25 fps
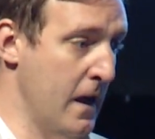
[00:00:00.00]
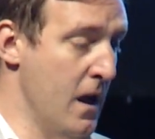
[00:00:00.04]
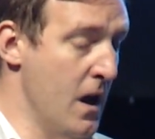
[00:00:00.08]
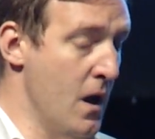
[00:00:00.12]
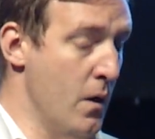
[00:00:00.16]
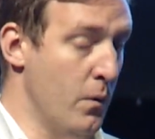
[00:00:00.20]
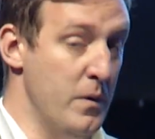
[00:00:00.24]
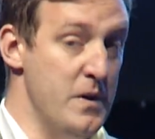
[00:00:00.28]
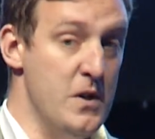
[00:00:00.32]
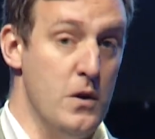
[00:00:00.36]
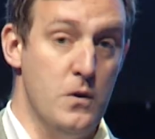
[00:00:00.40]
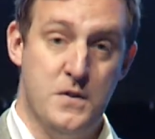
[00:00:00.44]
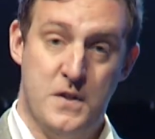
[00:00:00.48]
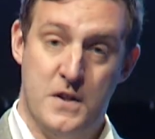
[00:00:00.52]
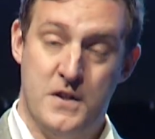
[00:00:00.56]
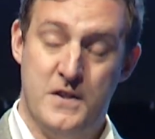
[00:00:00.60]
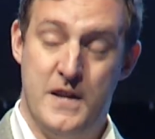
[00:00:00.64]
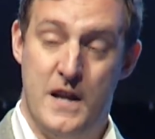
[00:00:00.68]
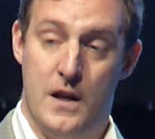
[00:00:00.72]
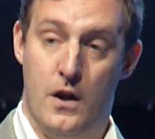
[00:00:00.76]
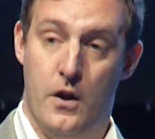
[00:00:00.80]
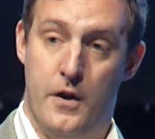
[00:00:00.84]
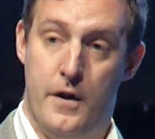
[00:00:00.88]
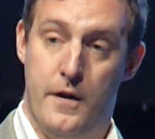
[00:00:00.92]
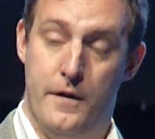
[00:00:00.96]
We also see
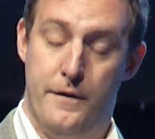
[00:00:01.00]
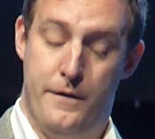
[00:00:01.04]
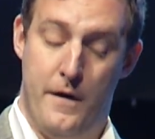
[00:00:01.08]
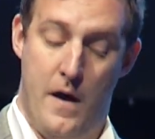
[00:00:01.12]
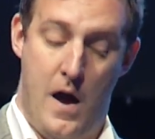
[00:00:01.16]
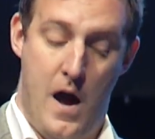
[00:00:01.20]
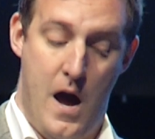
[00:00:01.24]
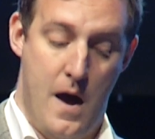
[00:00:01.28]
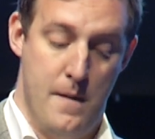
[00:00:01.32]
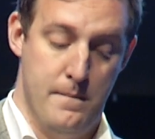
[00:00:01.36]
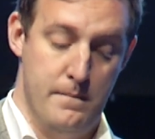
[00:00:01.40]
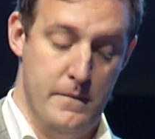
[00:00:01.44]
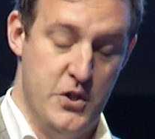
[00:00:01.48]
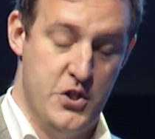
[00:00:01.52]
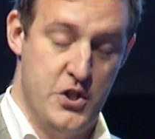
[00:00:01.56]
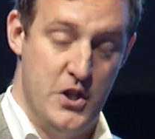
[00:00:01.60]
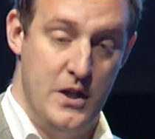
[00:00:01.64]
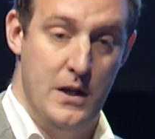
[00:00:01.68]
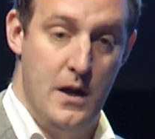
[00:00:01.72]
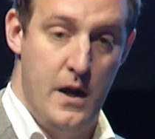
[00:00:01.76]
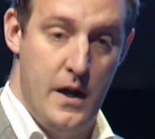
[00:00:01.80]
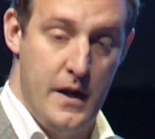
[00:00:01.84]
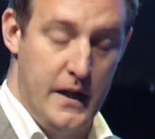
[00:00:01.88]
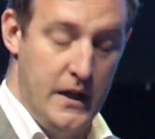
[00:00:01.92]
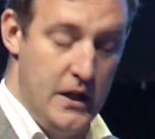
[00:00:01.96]
a lot of machine
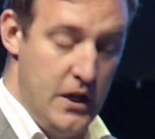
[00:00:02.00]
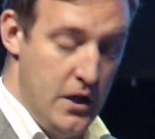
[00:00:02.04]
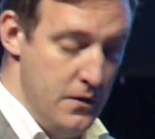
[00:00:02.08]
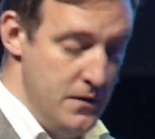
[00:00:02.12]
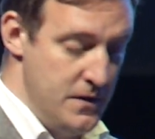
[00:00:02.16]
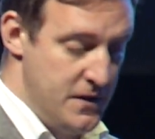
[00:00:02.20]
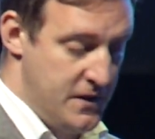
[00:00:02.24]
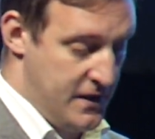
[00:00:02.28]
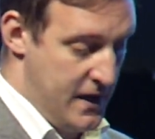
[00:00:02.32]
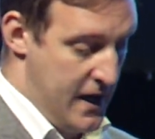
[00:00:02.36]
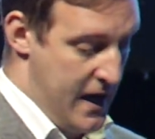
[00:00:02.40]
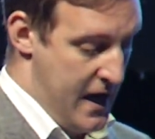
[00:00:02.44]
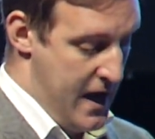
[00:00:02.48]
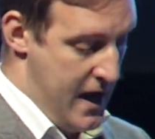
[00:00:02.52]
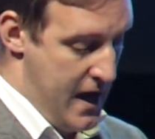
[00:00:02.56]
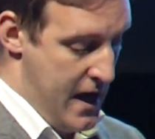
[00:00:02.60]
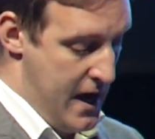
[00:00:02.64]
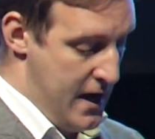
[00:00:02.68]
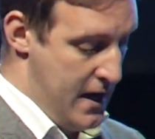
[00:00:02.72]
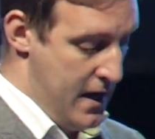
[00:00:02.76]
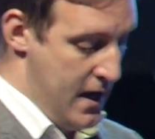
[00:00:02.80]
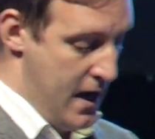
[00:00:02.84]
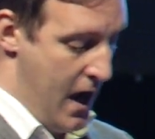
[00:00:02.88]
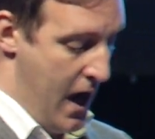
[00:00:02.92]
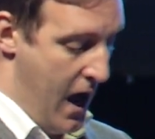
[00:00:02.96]
learning use
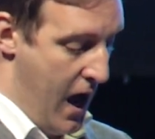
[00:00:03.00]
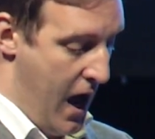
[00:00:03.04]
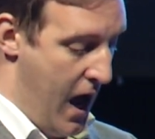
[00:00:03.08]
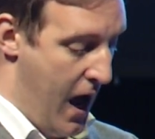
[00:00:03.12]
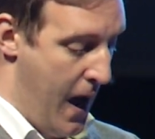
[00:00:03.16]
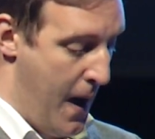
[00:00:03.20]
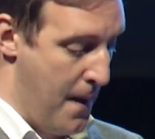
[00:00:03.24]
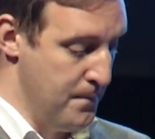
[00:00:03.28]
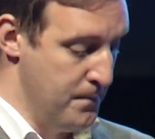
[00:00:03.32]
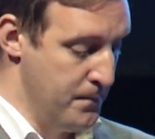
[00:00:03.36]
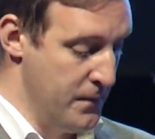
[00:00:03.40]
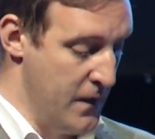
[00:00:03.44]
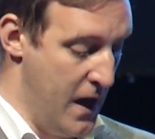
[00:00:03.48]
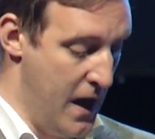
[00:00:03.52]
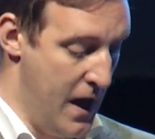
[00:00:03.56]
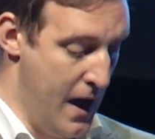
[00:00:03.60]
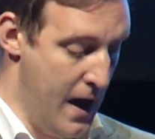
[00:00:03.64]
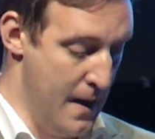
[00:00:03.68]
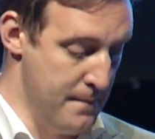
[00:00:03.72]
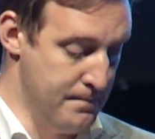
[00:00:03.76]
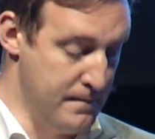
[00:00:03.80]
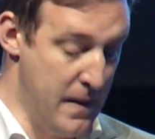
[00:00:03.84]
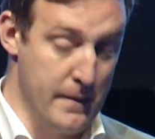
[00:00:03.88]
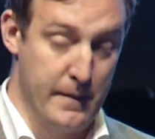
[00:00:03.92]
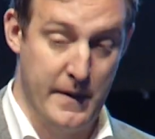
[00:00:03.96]
in
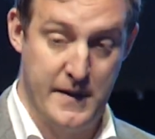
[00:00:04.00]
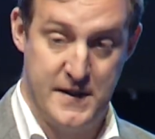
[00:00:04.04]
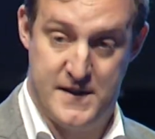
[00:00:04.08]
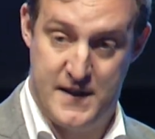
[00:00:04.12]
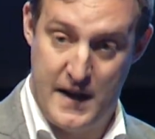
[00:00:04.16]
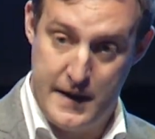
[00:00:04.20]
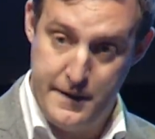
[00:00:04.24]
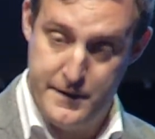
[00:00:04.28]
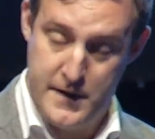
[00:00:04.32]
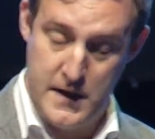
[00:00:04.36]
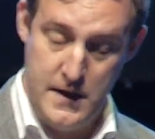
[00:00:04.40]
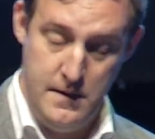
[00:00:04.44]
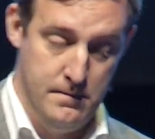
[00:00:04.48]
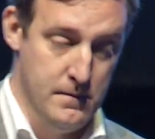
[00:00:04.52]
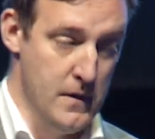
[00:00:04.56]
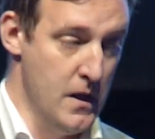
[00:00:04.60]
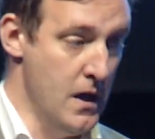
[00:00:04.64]
public safety.